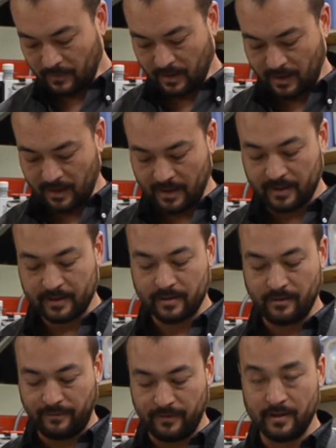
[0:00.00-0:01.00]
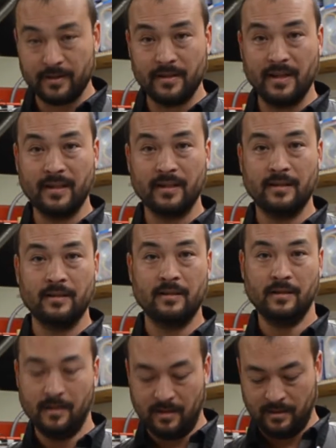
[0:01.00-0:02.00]
I guess the first thing
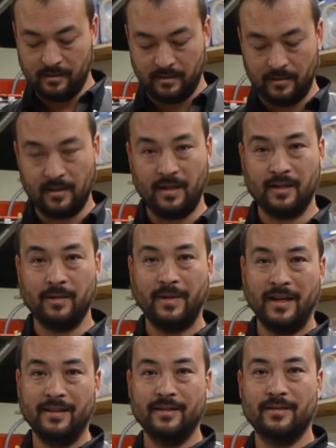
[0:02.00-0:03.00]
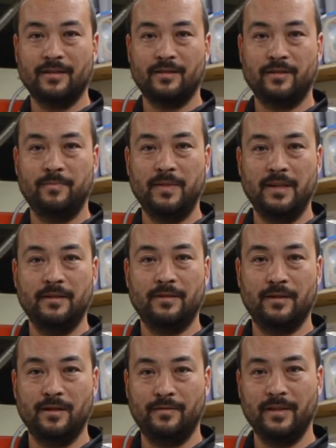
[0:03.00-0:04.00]
to talk about is spin
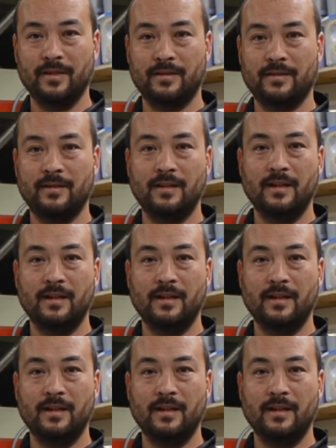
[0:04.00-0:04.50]
surface.